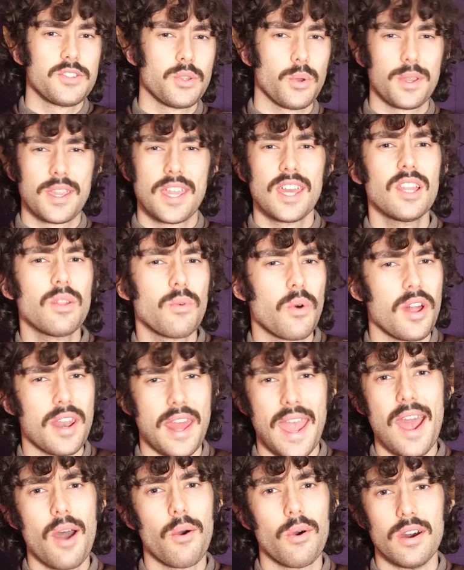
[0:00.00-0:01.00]
So a kilowatt
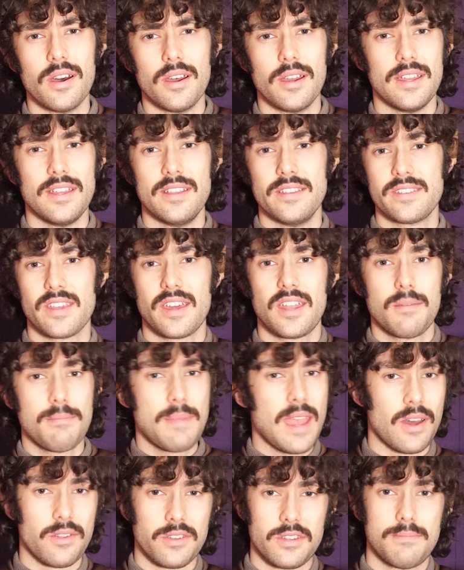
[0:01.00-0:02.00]
hour is an
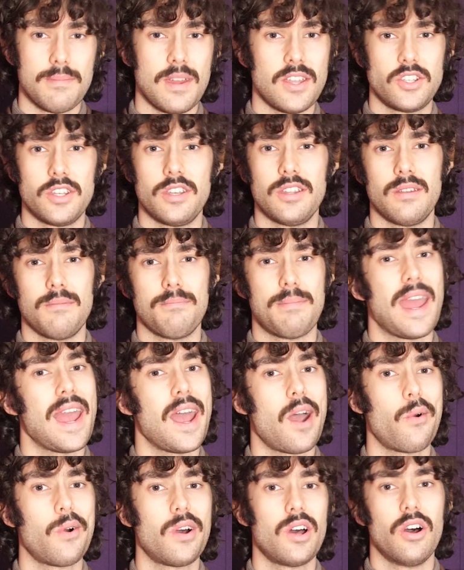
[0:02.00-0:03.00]
amount measured in
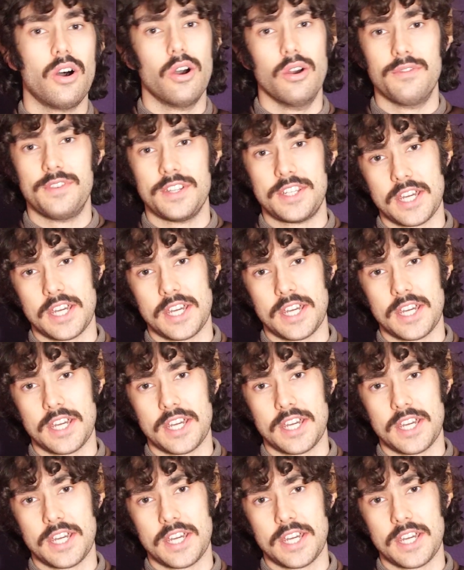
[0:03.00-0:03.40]
power over